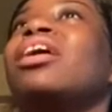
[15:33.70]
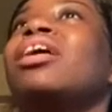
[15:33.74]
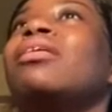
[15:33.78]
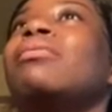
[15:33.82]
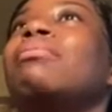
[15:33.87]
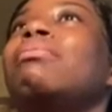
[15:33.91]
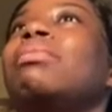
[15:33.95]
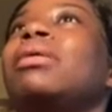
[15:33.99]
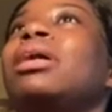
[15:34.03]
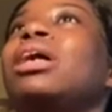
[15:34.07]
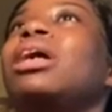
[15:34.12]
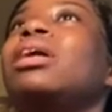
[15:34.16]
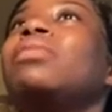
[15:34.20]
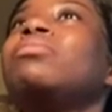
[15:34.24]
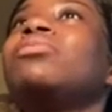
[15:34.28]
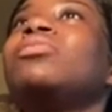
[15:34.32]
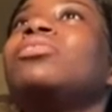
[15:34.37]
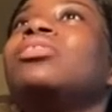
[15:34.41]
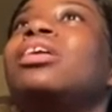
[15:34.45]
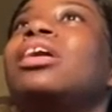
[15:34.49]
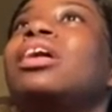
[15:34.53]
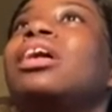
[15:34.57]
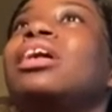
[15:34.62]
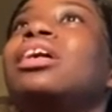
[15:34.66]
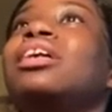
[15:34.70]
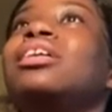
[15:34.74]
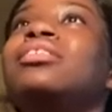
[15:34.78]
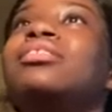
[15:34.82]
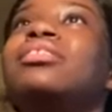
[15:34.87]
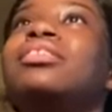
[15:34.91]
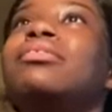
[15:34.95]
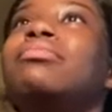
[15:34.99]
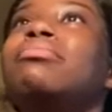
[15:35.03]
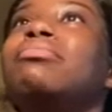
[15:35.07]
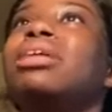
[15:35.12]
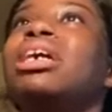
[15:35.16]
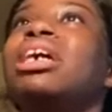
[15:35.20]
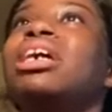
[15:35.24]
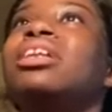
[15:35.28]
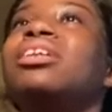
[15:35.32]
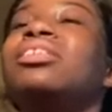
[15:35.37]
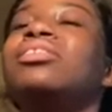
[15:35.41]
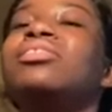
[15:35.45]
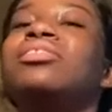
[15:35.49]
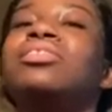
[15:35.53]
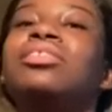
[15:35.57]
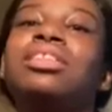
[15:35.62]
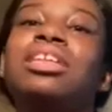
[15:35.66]
But I'm trying to
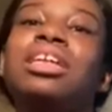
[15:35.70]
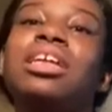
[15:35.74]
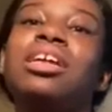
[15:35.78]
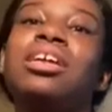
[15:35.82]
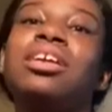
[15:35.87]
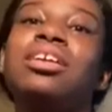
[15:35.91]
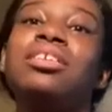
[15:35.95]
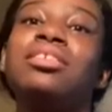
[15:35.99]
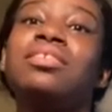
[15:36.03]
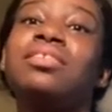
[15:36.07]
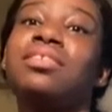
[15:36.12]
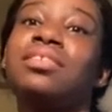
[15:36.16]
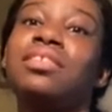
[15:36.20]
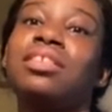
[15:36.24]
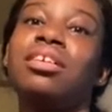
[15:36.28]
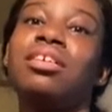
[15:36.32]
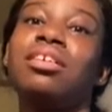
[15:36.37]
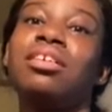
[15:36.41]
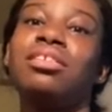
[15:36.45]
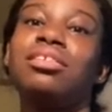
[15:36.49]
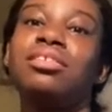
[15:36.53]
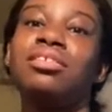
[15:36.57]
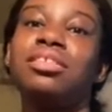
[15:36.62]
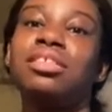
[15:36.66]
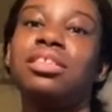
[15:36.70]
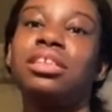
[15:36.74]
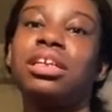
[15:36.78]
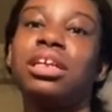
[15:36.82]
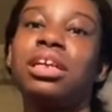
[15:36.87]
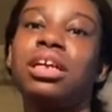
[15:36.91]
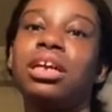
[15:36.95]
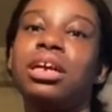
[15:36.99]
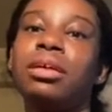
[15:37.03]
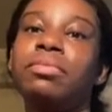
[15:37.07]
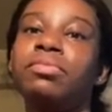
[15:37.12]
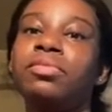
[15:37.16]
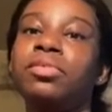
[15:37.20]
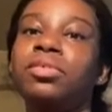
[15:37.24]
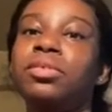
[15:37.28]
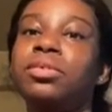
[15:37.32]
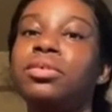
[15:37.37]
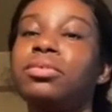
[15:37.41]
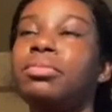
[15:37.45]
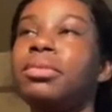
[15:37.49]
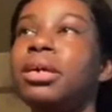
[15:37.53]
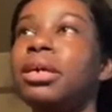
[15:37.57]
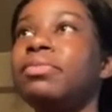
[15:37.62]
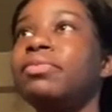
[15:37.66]
manage things, honestly. I'm
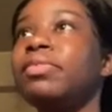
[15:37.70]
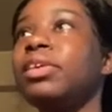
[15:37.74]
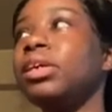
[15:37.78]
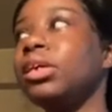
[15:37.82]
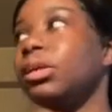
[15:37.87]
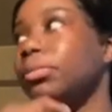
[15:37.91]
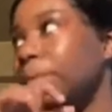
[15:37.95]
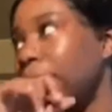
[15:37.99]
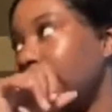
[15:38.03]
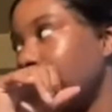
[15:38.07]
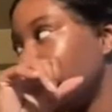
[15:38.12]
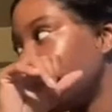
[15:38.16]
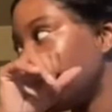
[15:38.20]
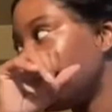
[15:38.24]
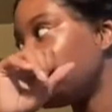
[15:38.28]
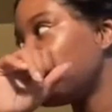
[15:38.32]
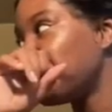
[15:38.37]
doing my very best.